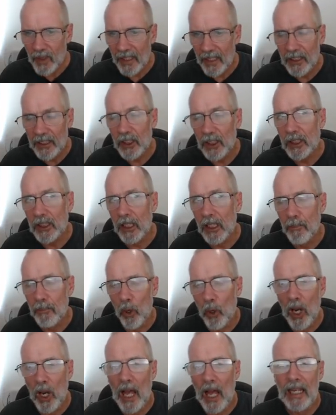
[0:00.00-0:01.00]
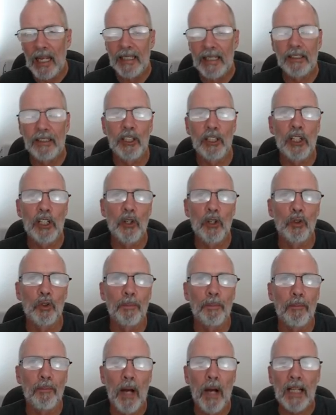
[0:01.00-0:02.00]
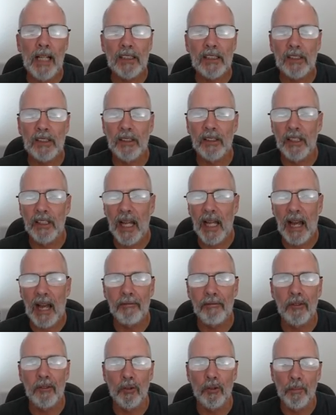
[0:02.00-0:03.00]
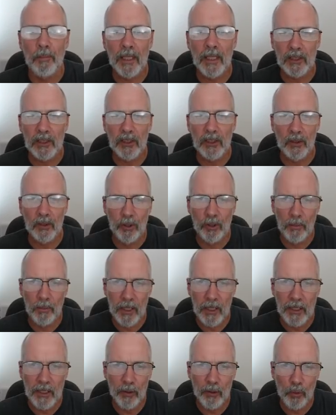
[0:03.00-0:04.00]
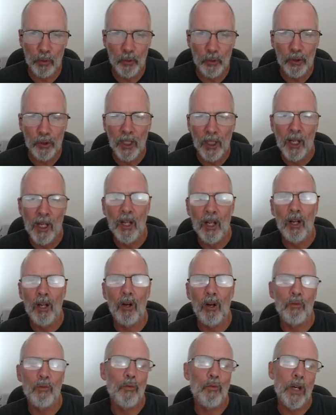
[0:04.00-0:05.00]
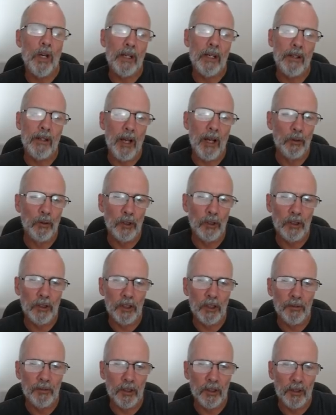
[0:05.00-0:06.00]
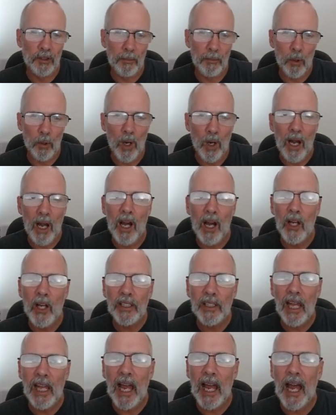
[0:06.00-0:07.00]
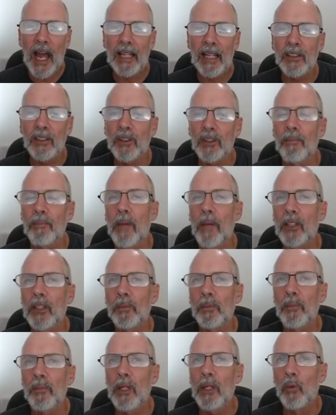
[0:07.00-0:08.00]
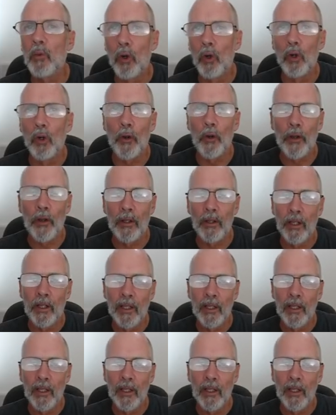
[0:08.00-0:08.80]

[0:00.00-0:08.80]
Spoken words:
it's more likely to use must than have to. Must is normally used on written notices. For example, hard hats must be worn.